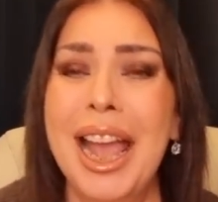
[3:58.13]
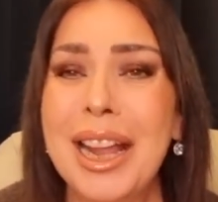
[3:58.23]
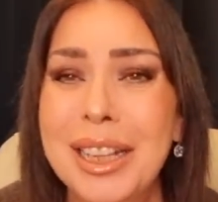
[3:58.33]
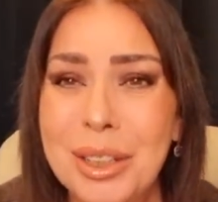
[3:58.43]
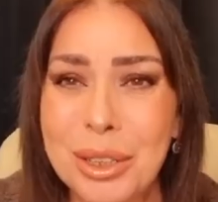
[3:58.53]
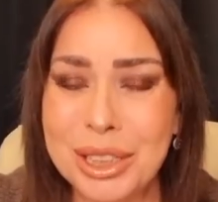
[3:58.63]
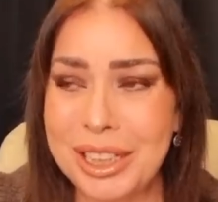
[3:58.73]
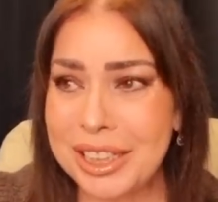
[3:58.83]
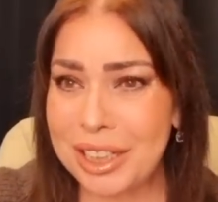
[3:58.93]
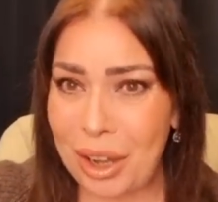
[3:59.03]
And because
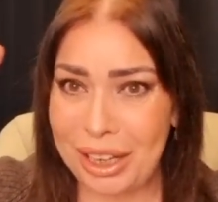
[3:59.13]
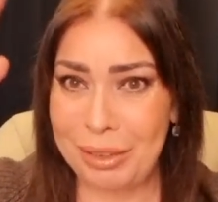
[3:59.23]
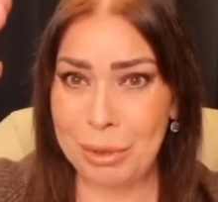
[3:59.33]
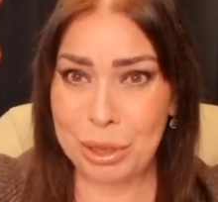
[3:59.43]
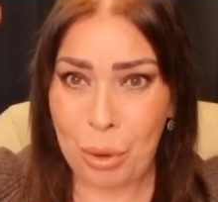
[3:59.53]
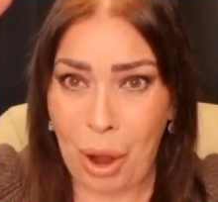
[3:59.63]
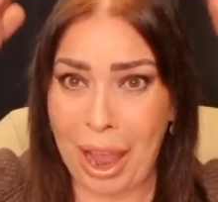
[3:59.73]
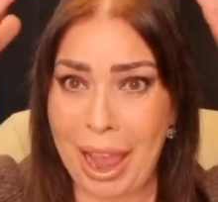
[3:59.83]
it's like it was quite